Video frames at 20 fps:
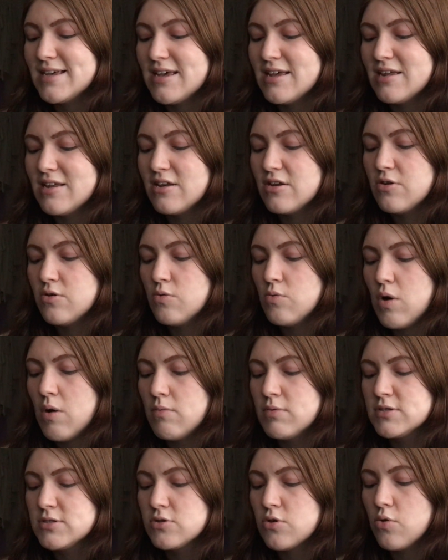in what
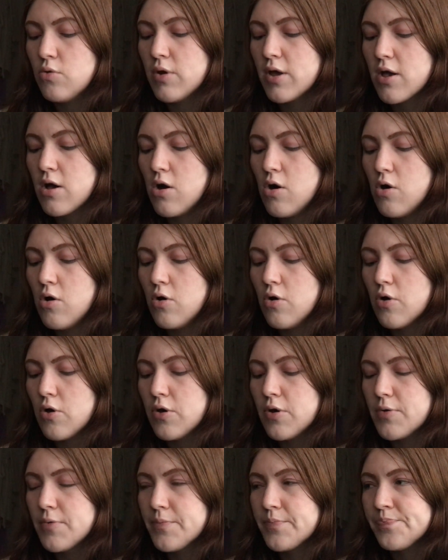was going
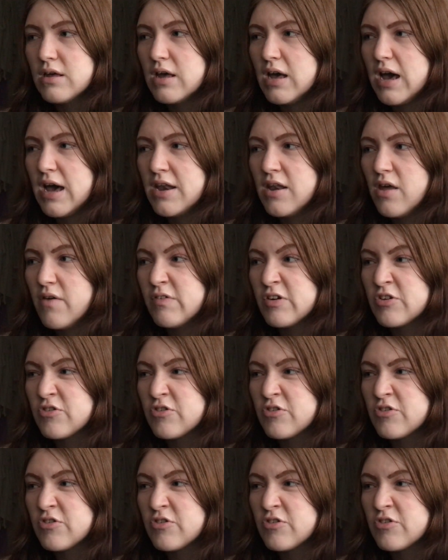on. I never